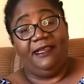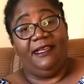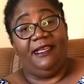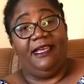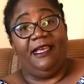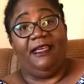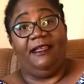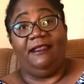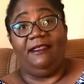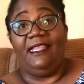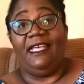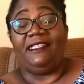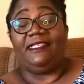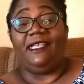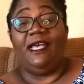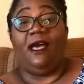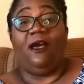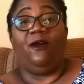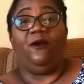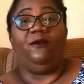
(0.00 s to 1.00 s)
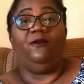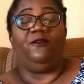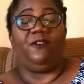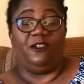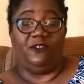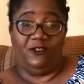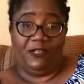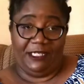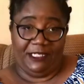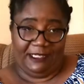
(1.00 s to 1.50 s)
And that's how
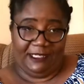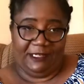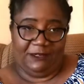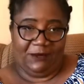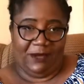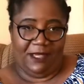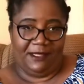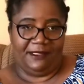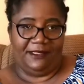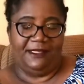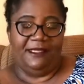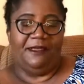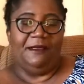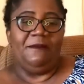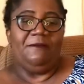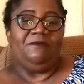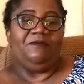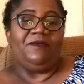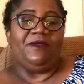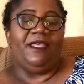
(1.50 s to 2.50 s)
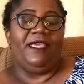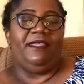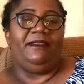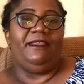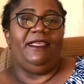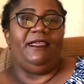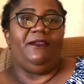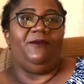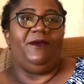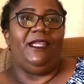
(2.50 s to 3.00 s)
frustrating it was. And
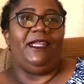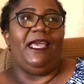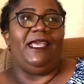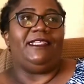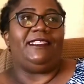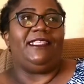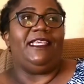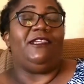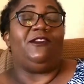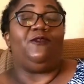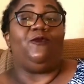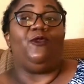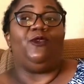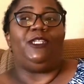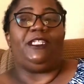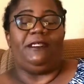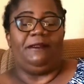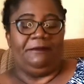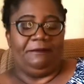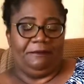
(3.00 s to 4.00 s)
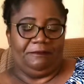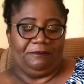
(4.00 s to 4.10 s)
then when I say rewarding,